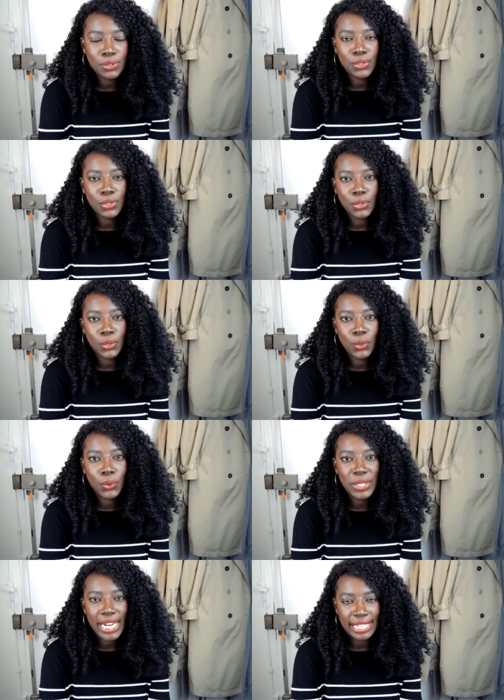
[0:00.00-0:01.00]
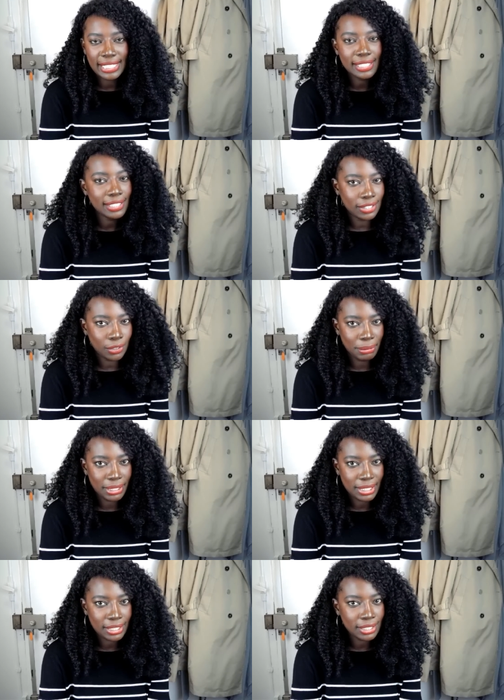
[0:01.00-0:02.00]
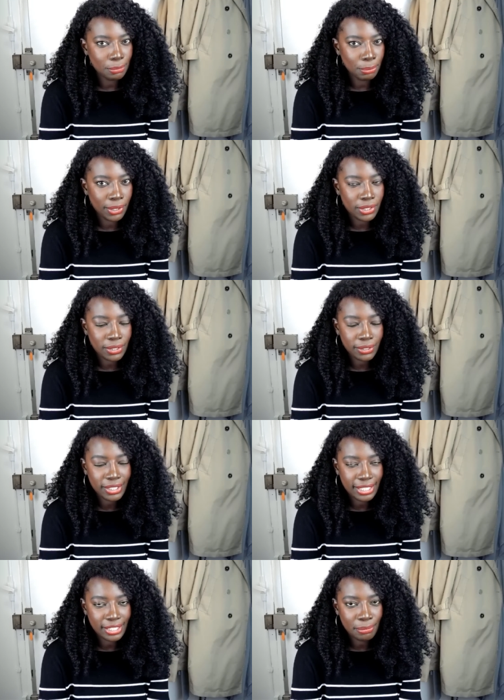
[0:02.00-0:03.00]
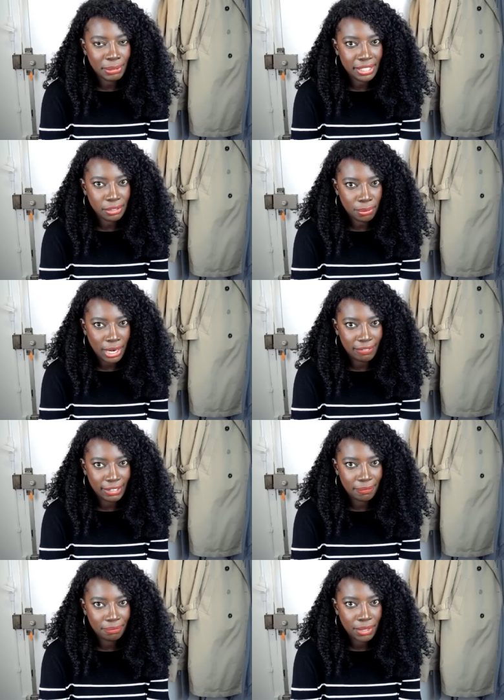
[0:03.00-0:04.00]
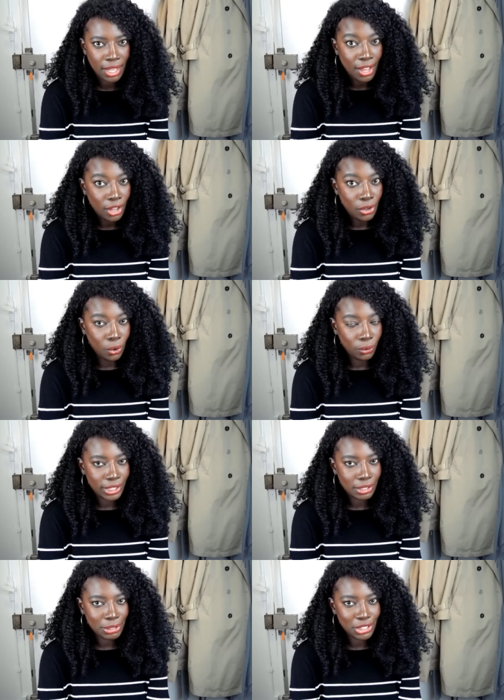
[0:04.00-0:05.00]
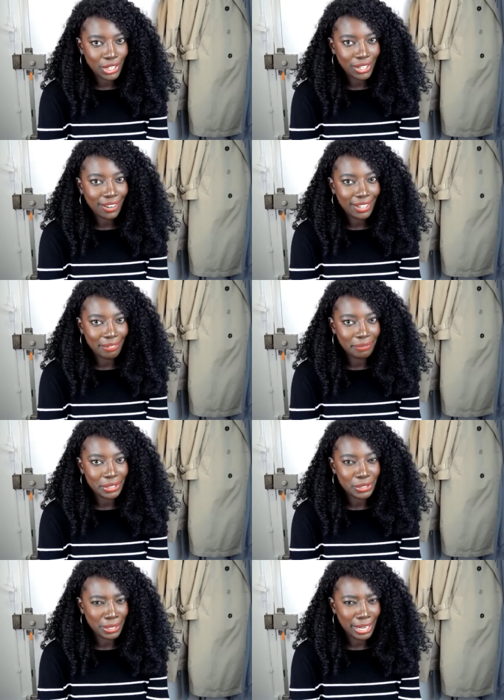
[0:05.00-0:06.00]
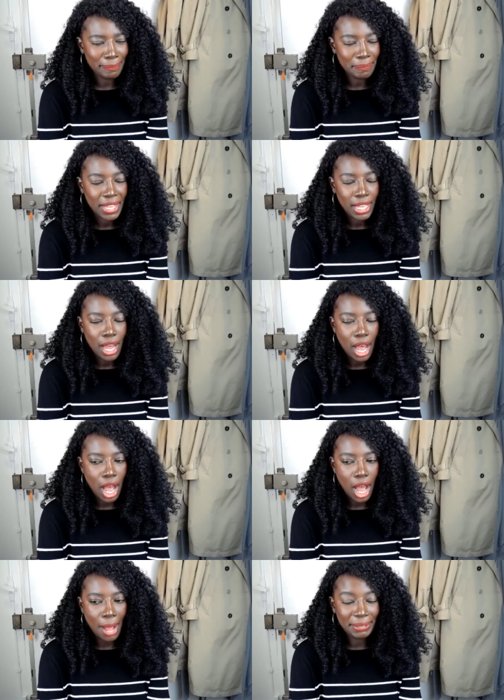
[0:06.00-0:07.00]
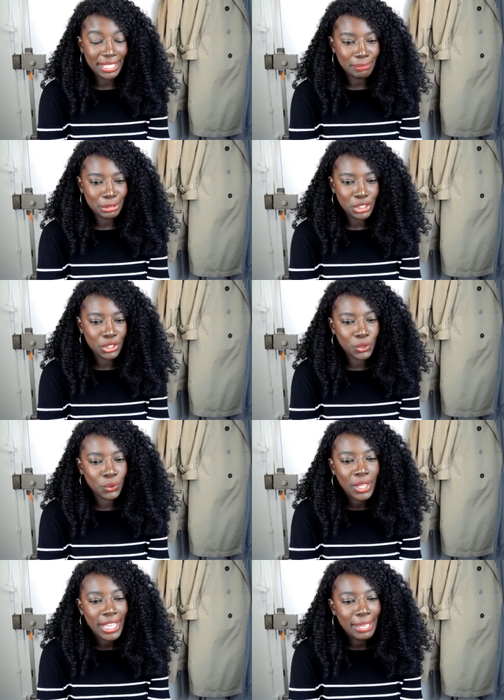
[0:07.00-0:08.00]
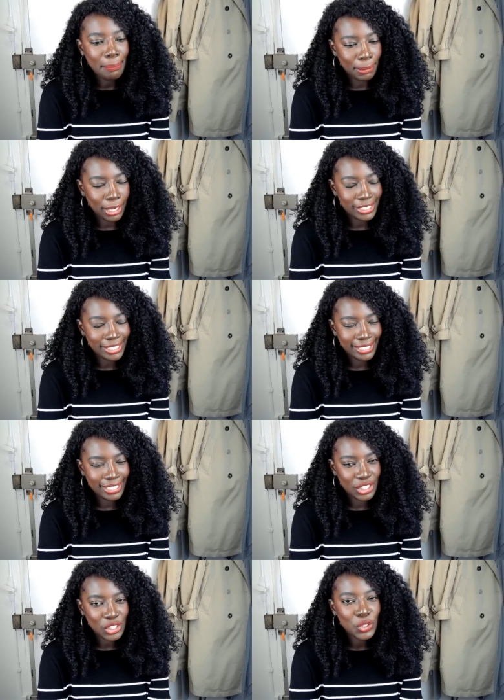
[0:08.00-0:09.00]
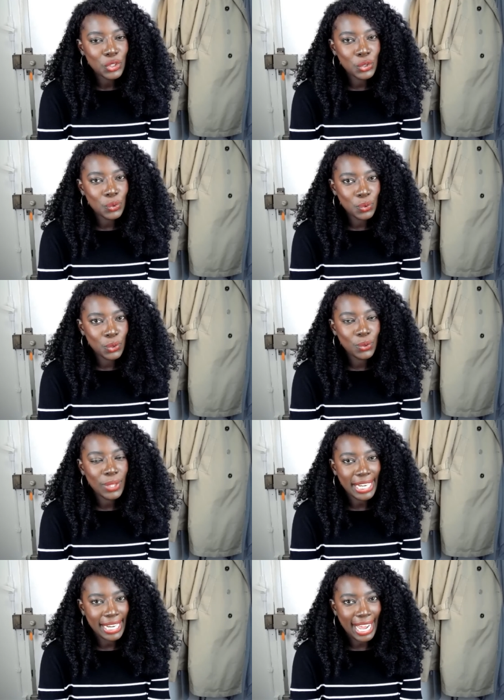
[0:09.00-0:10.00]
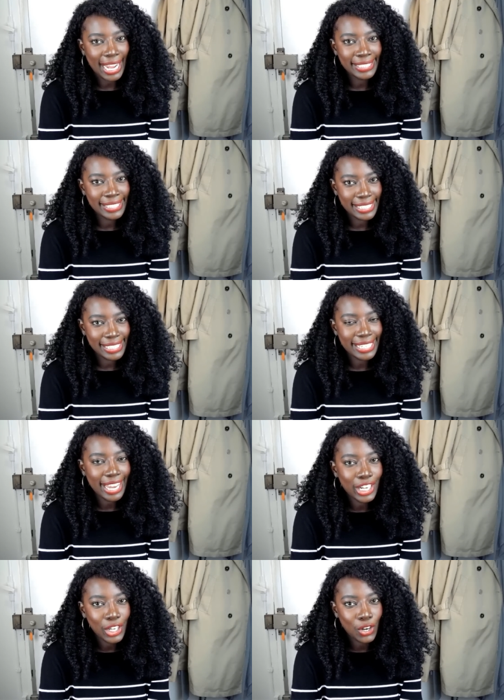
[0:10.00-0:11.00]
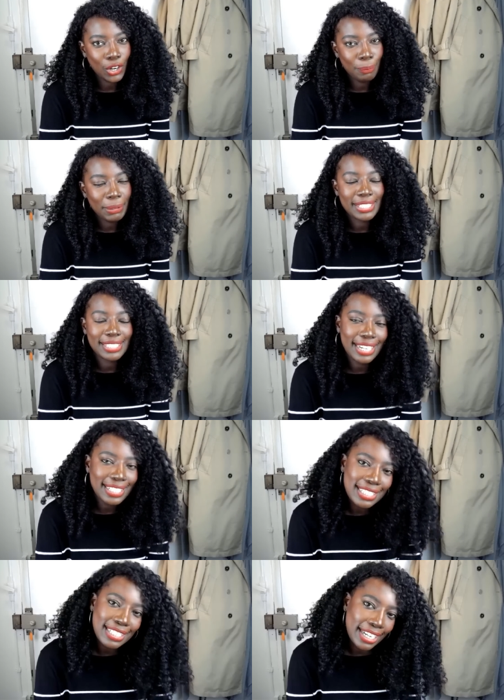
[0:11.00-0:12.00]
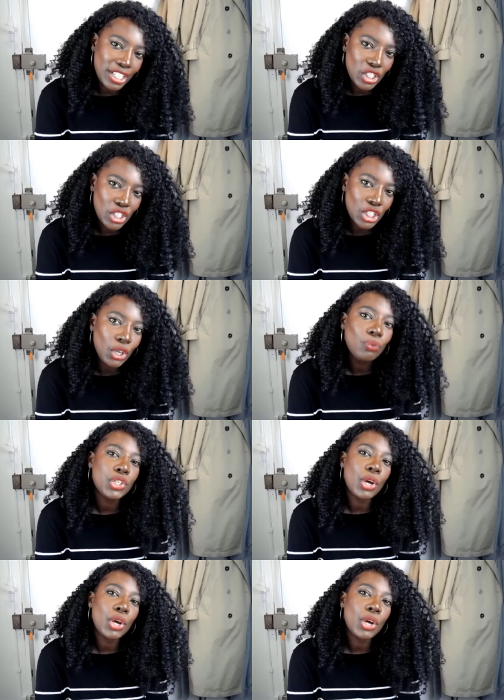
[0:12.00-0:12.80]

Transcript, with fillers: to Nancy is his own business. It's personal, it's intimate, it's private, only to be shared on Netflix. Okay. Uh, and number two, Bartise, you knew that Nancy said no because Nancy's engaged to you. So